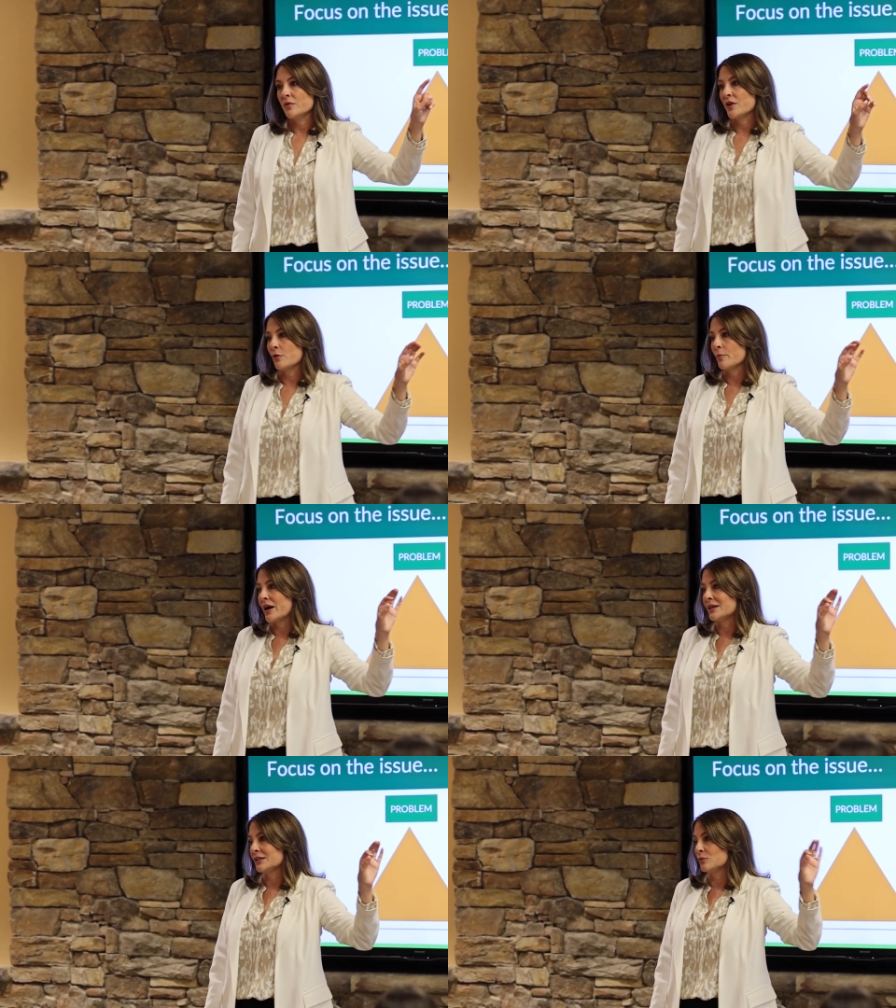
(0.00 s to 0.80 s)
that they were
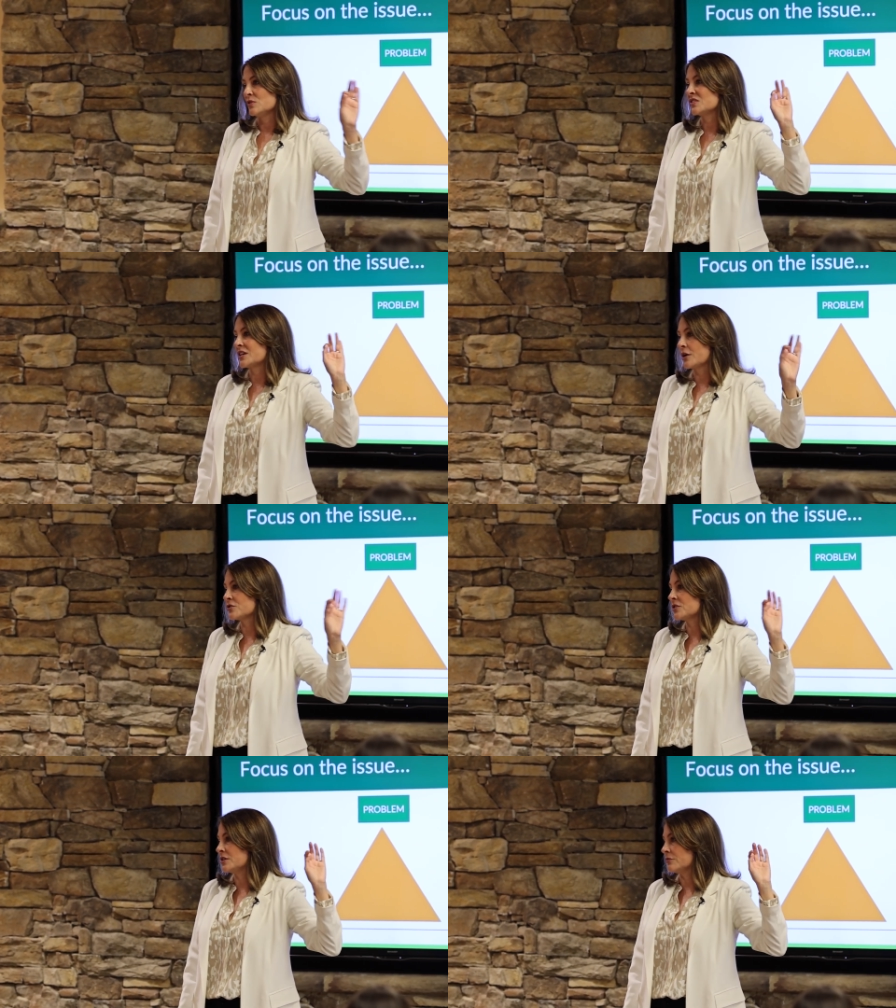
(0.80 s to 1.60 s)
battling was
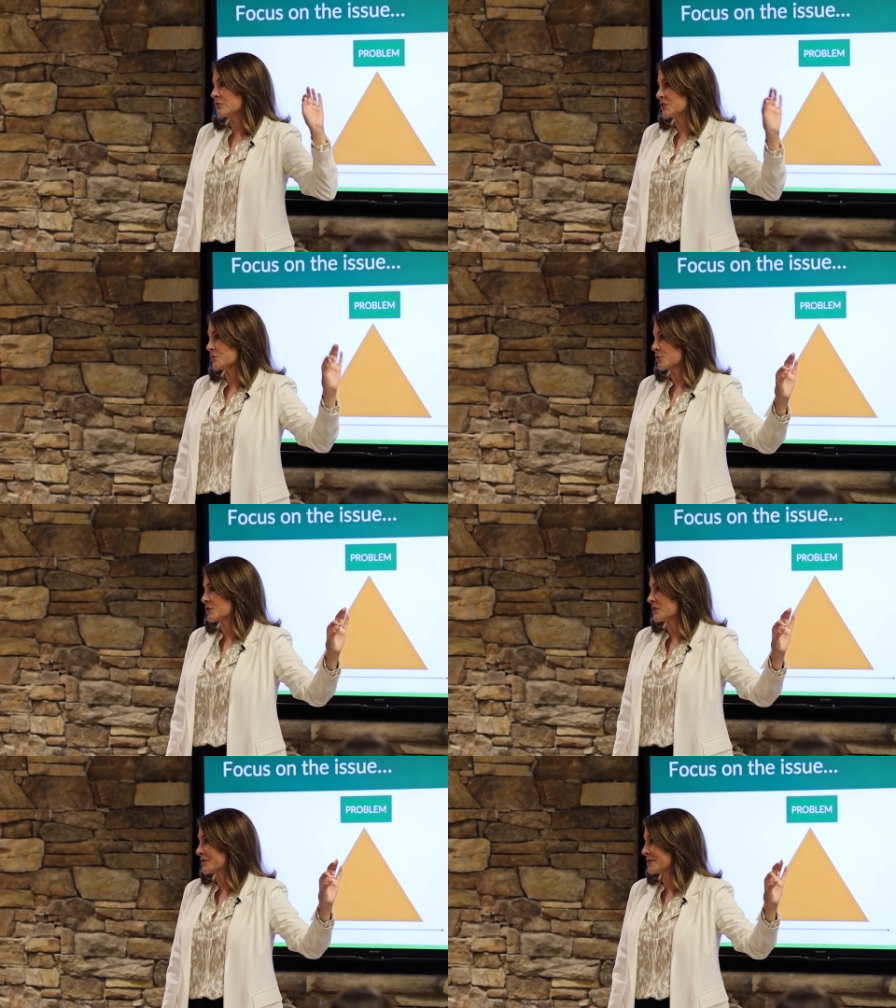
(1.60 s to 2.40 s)
scarcity of
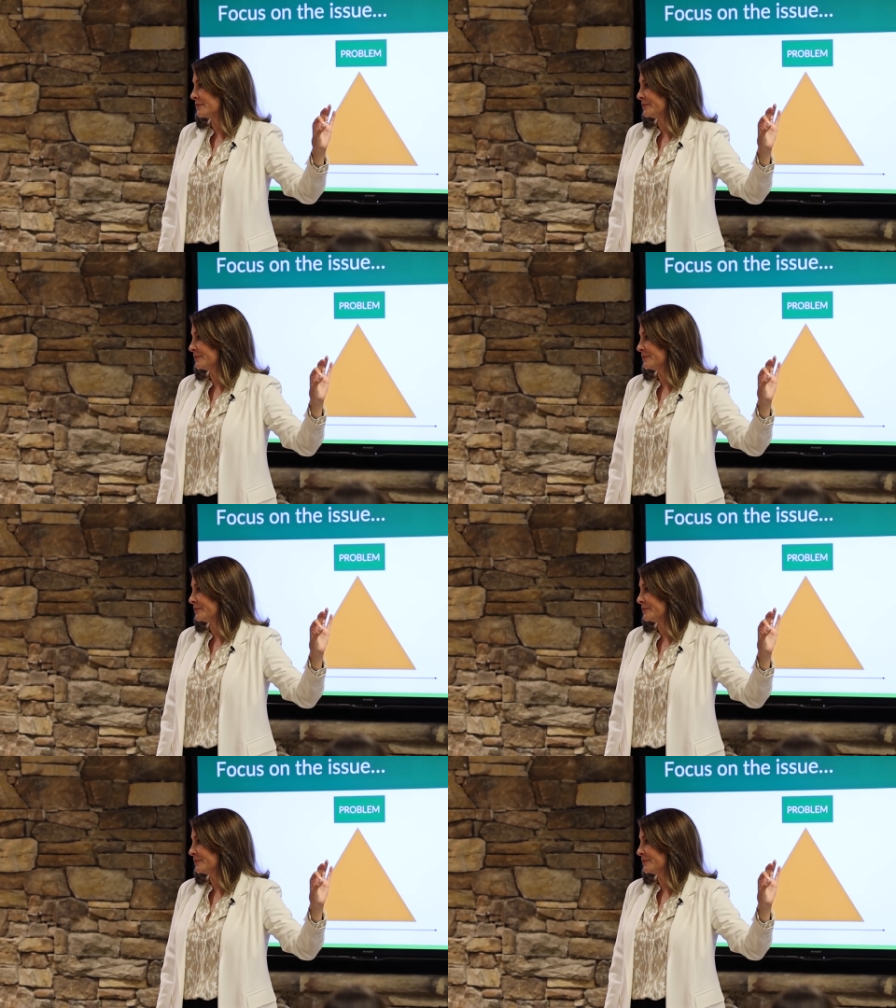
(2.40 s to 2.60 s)
resources.